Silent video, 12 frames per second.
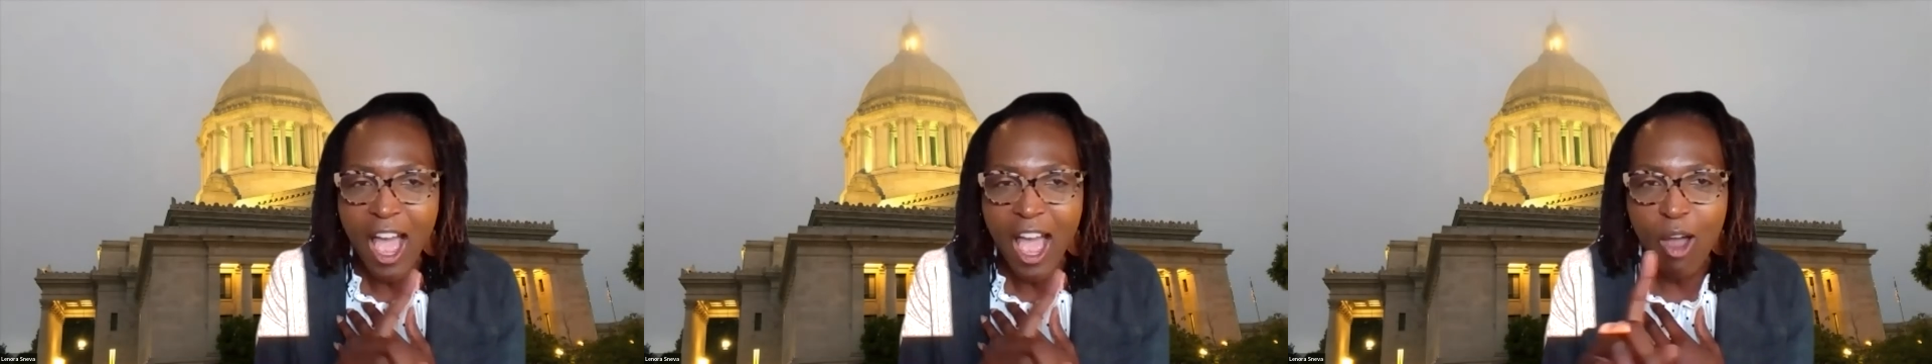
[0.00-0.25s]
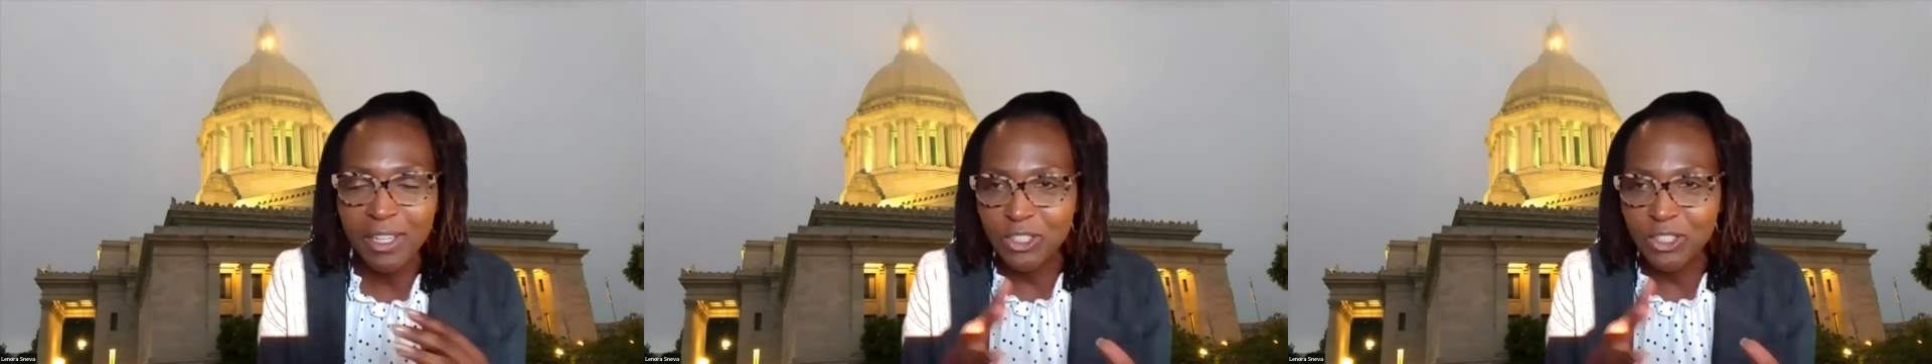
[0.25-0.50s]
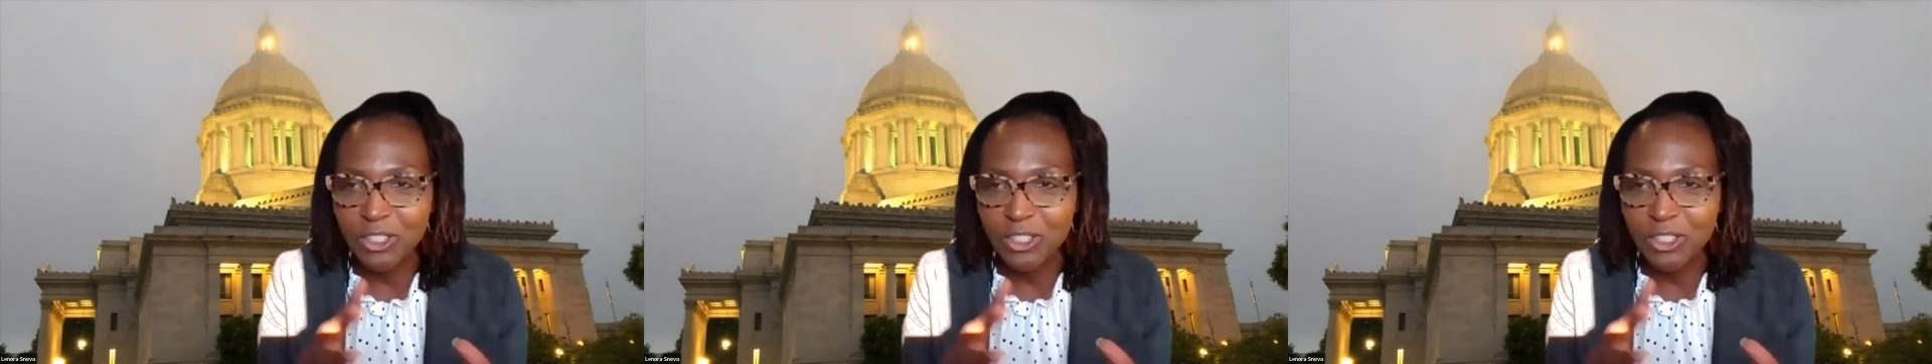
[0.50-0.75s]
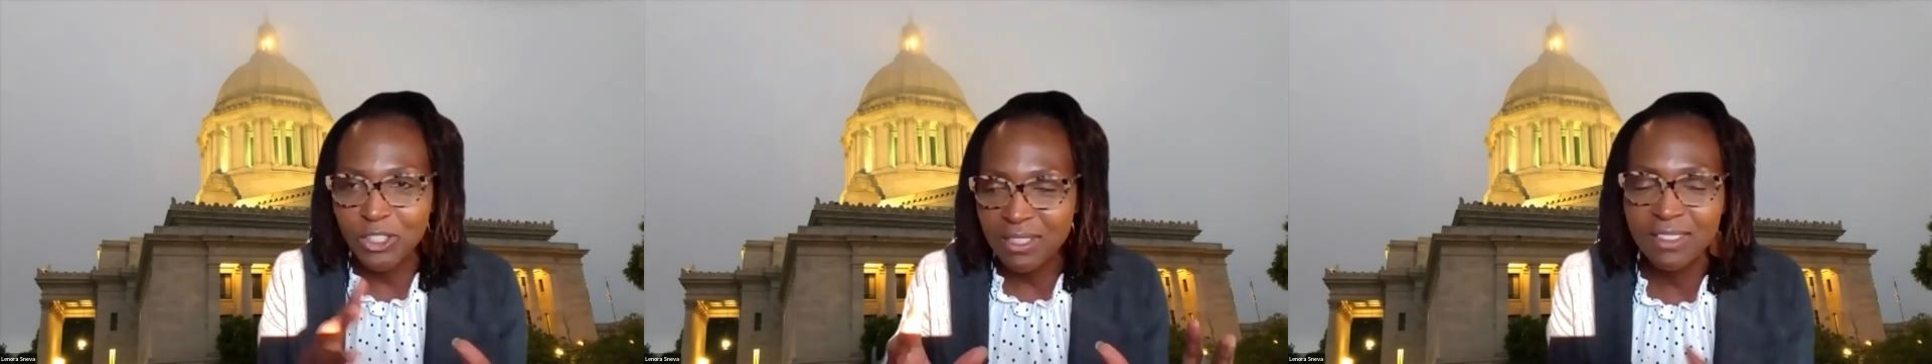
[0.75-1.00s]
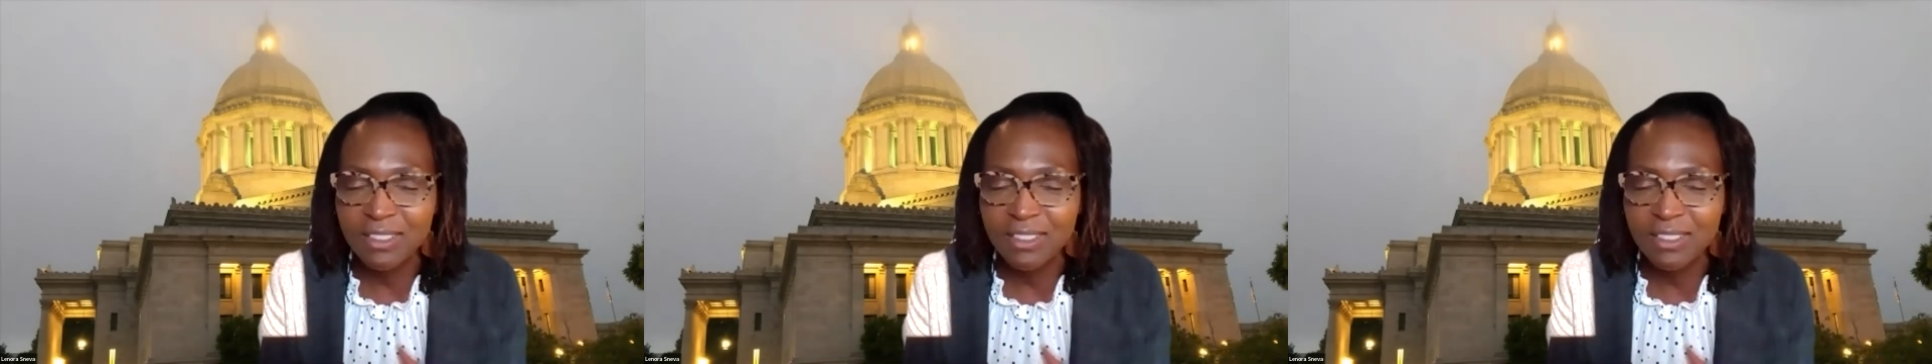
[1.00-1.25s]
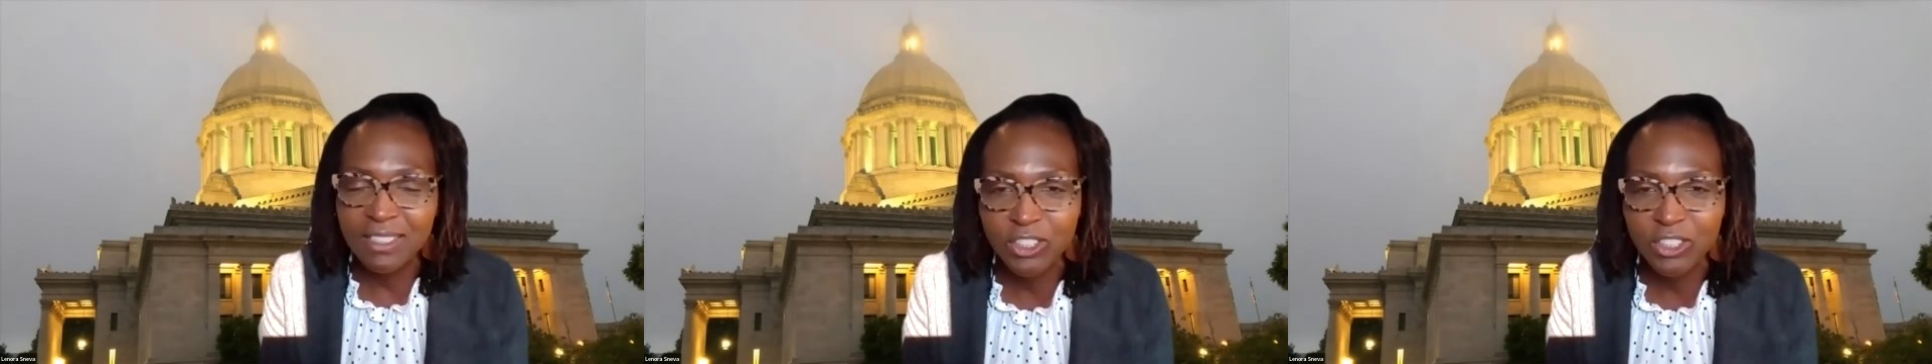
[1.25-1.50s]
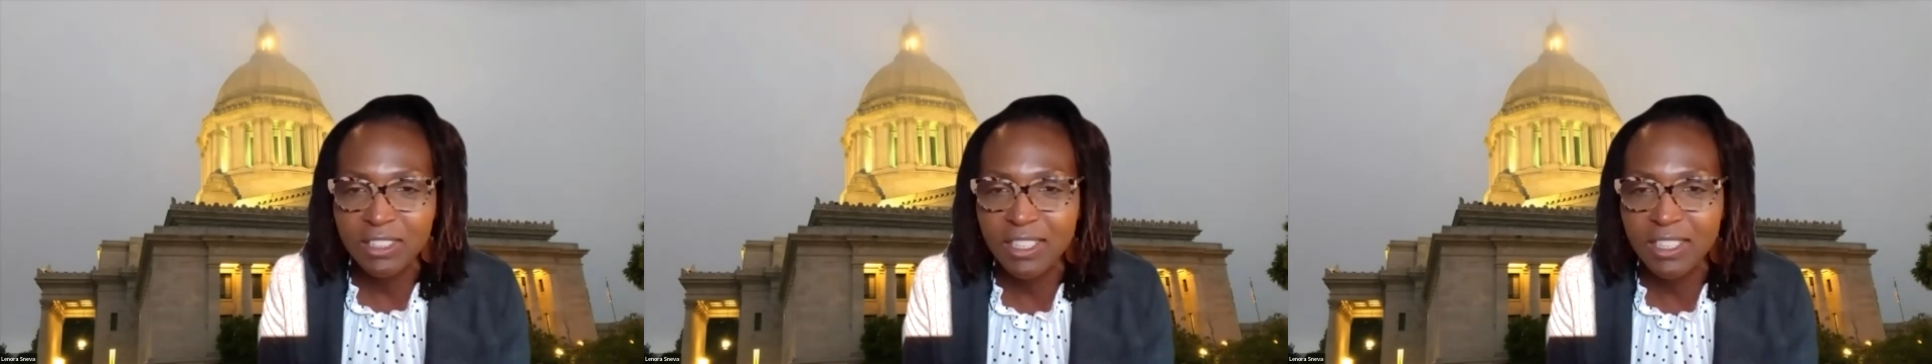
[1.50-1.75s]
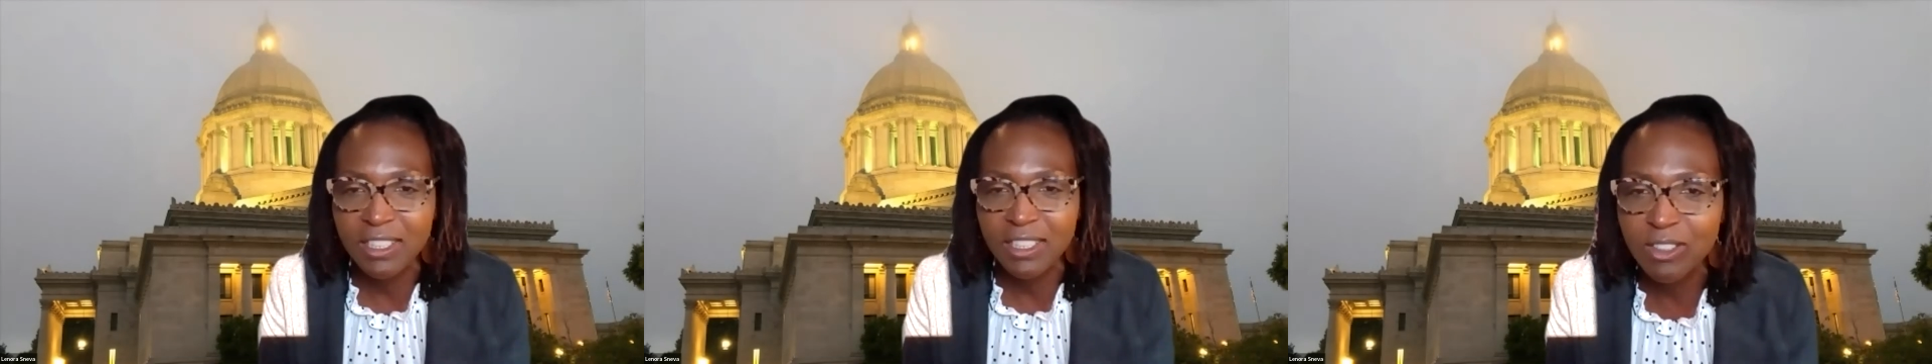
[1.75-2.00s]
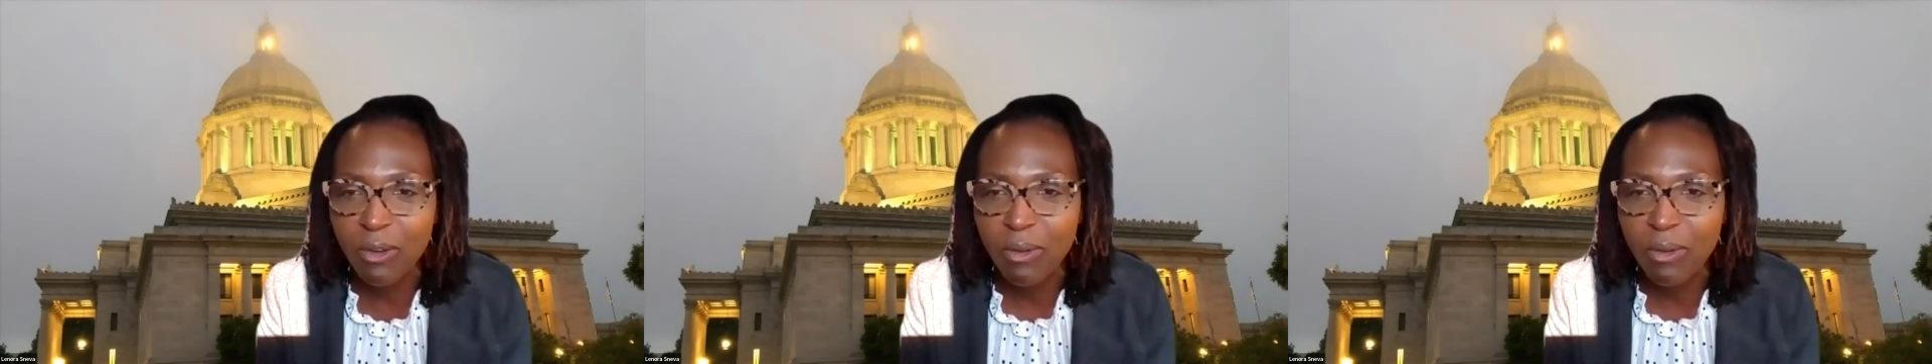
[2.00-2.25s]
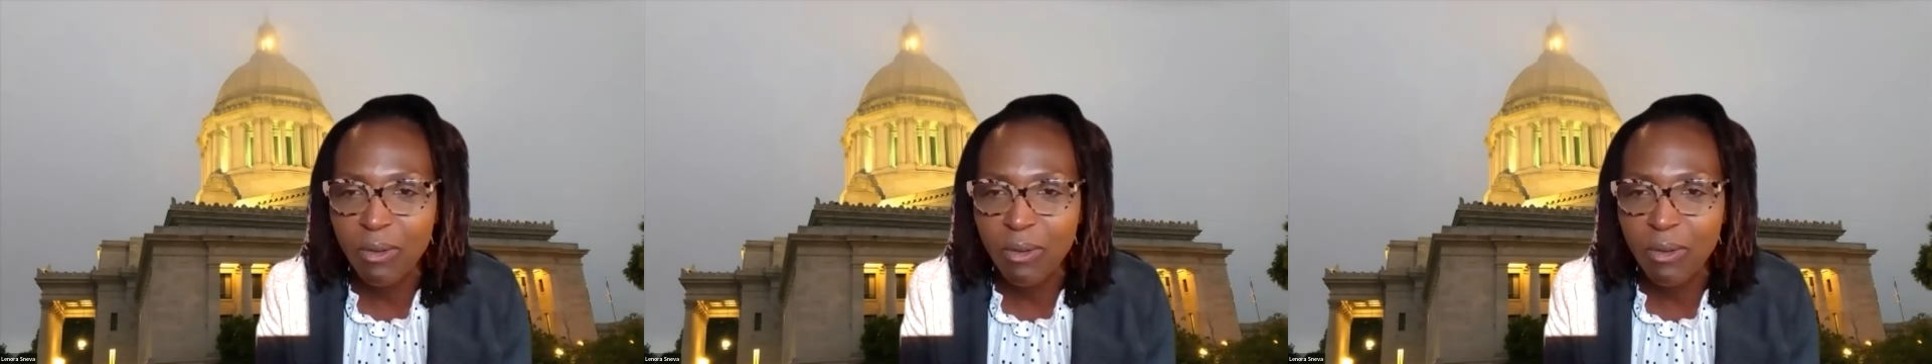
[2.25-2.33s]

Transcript: how we're going to do this discussion today.